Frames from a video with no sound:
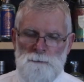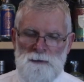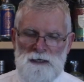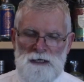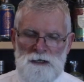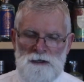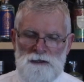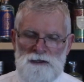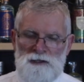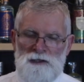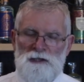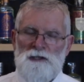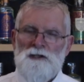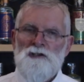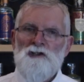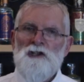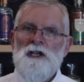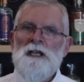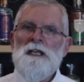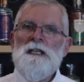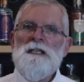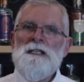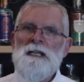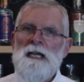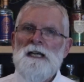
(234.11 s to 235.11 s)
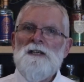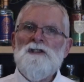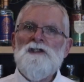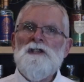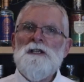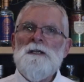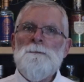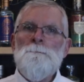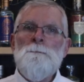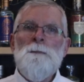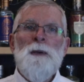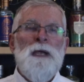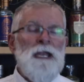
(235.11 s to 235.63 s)
because the gin is
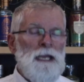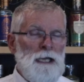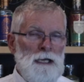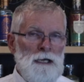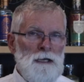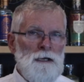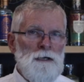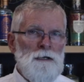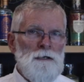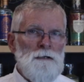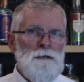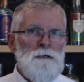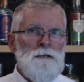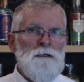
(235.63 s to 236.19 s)
actually pink.